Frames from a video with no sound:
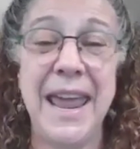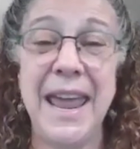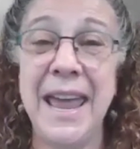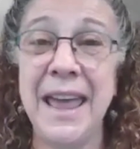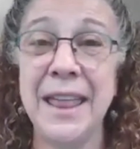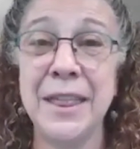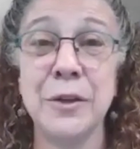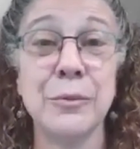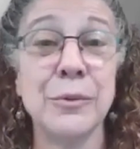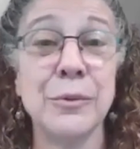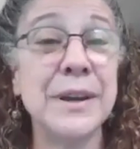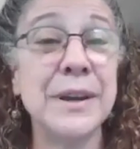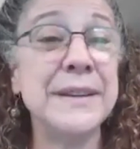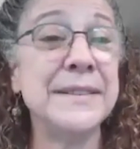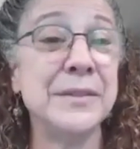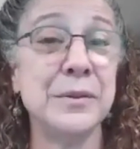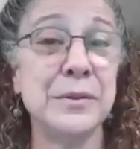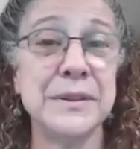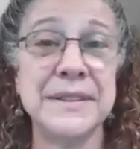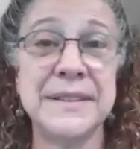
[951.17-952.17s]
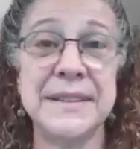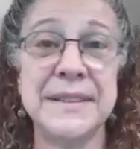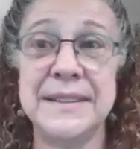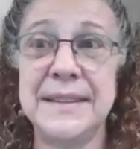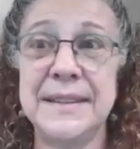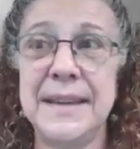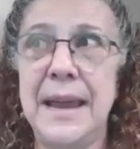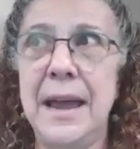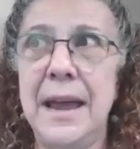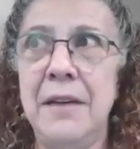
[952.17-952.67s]
And the
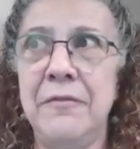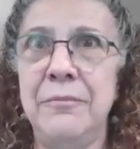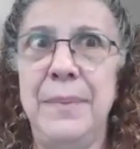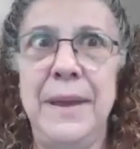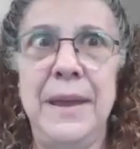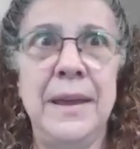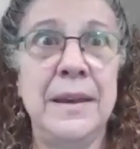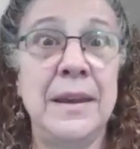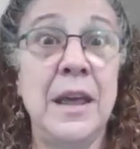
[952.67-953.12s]
resources have been